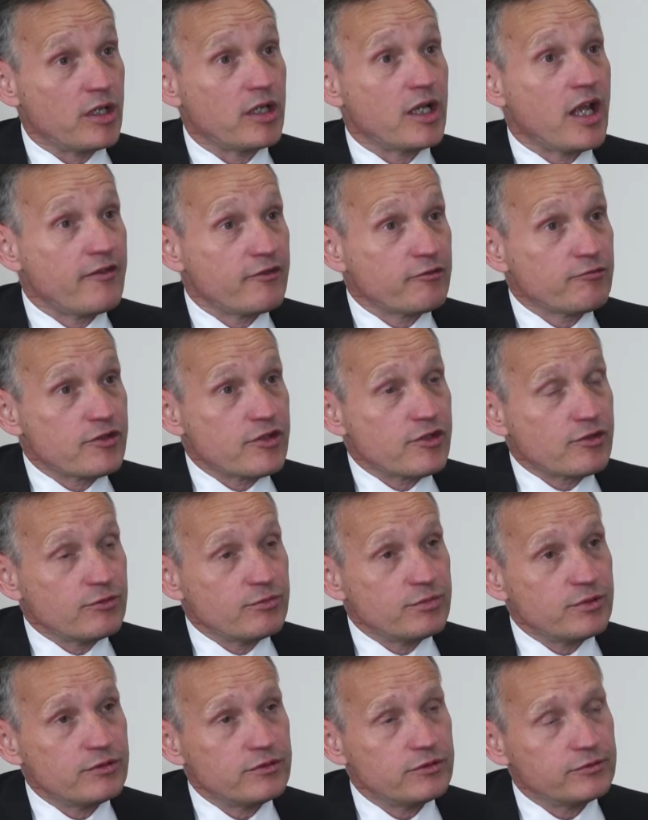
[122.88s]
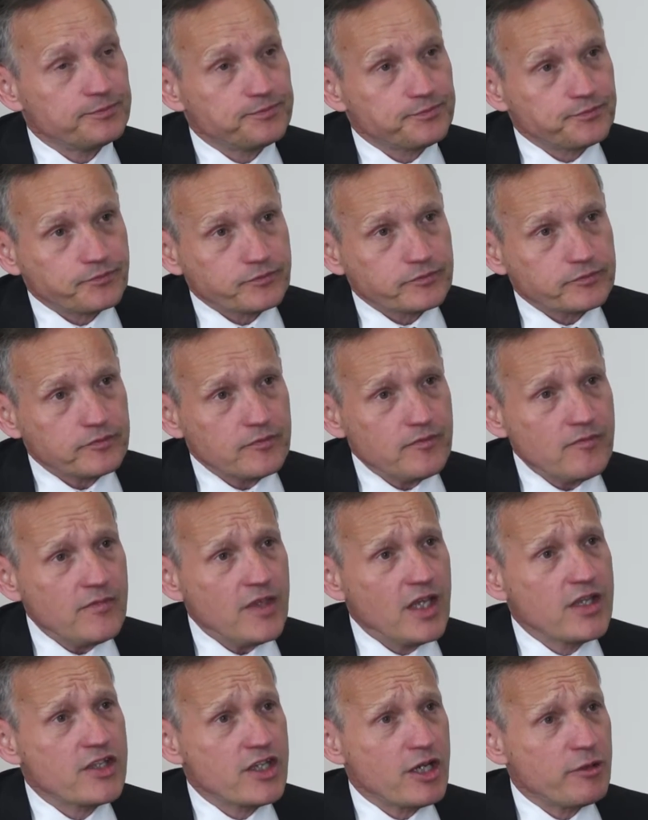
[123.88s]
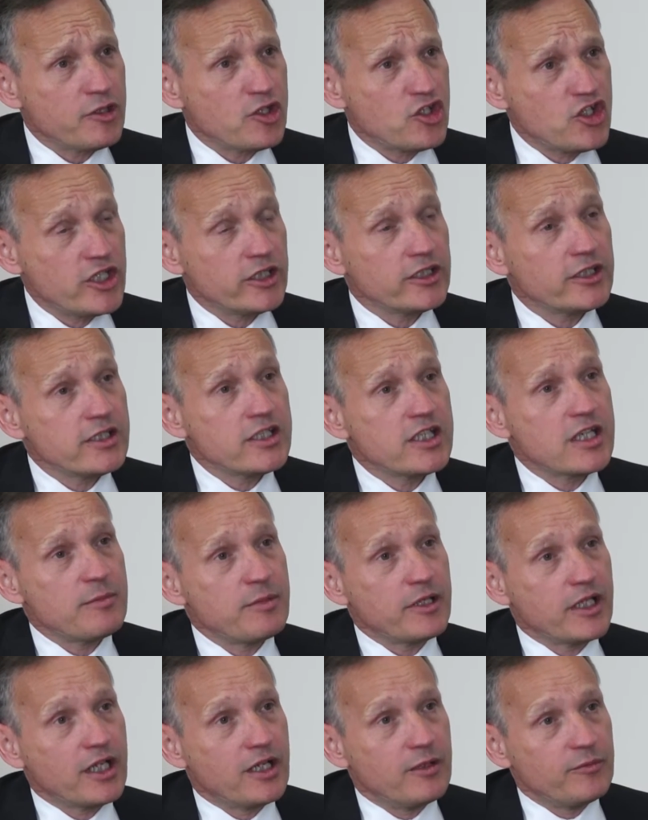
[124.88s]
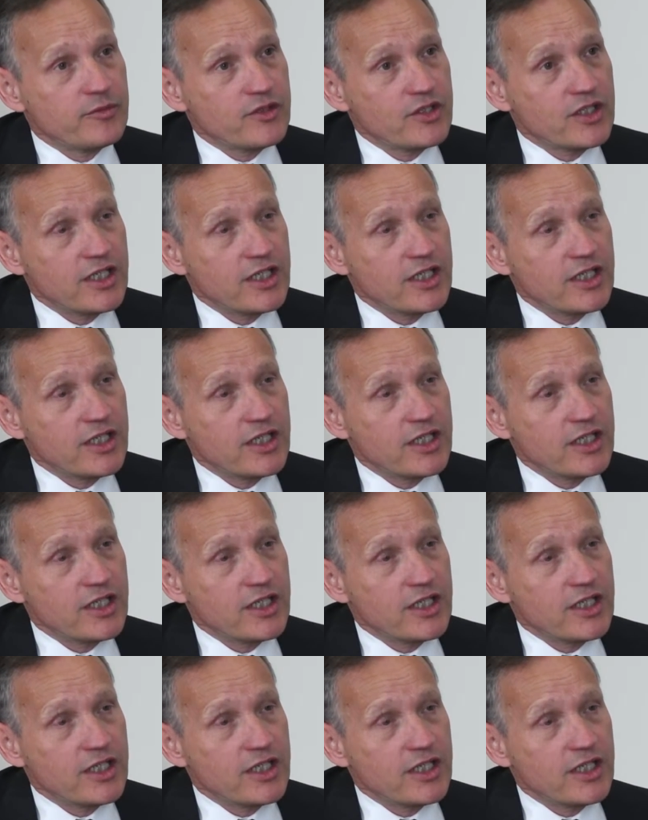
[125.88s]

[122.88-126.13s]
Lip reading: don't have a crystal ball. So agility becomes